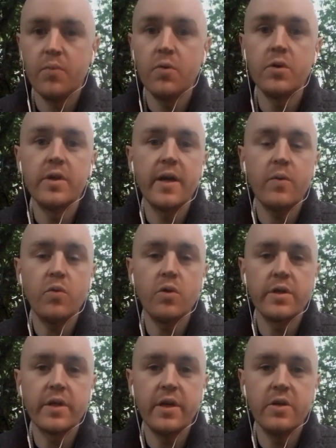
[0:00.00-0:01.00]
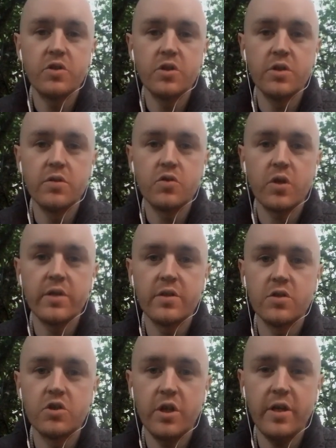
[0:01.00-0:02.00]
but yet we're engaged in trying
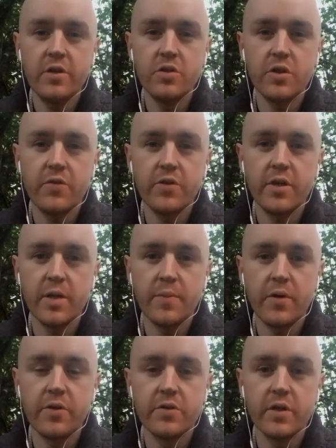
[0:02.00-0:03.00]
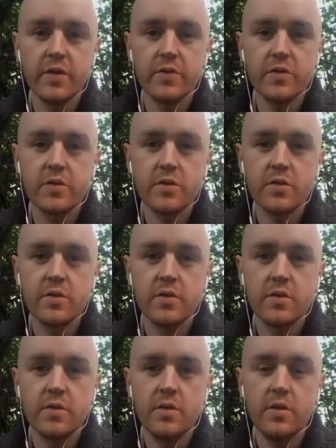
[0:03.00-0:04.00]
to change everything about ourselves,
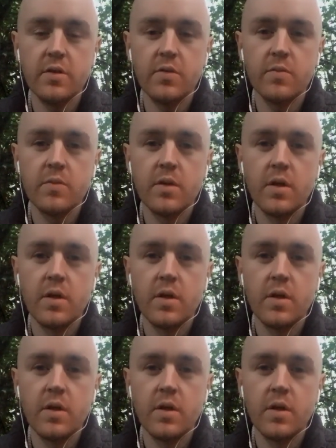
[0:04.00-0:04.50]
you know.